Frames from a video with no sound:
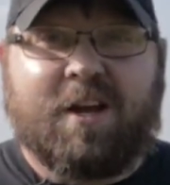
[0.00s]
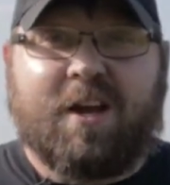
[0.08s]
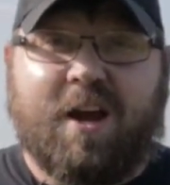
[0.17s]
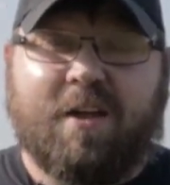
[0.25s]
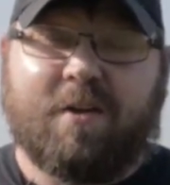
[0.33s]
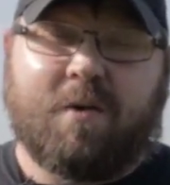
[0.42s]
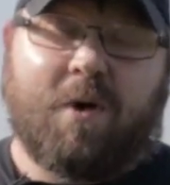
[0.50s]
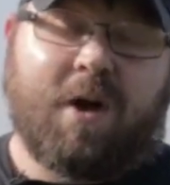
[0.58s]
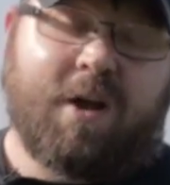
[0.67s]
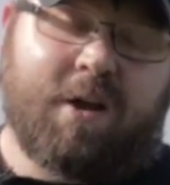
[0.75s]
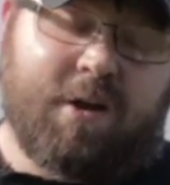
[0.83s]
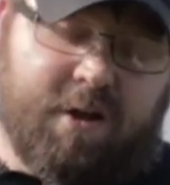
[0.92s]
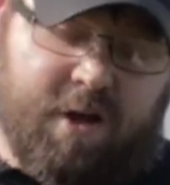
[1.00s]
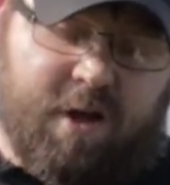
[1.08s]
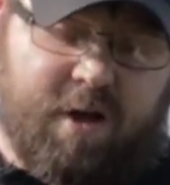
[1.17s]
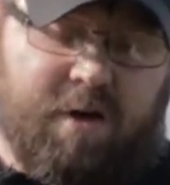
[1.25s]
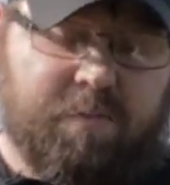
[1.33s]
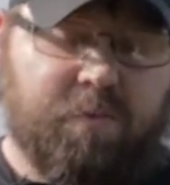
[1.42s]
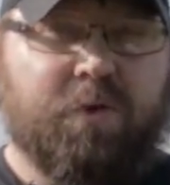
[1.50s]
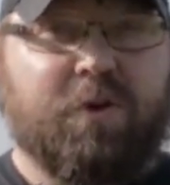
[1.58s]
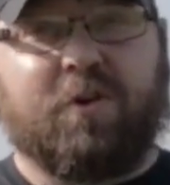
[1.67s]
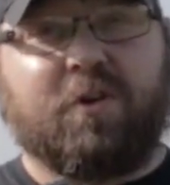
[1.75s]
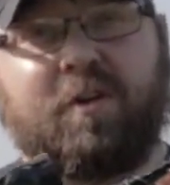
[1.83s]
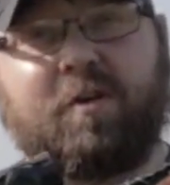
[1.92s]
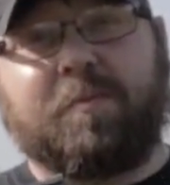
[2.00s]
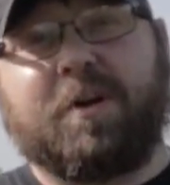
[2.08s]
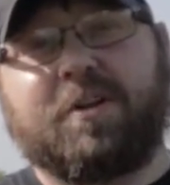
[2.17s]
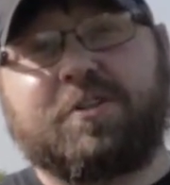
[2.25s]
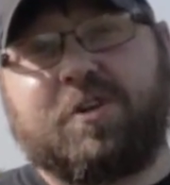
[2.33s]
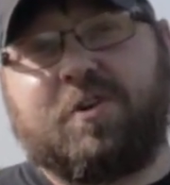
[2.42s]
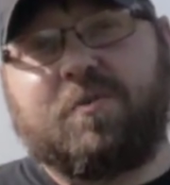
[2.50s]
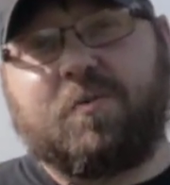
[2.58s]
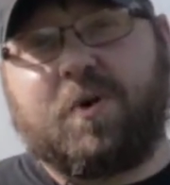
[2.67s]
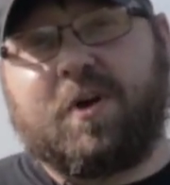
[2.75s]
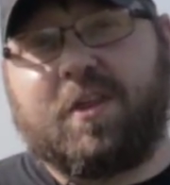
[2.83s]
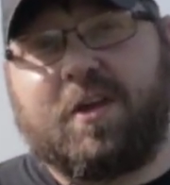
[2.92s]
Either way, we'll do a little bit of shooting with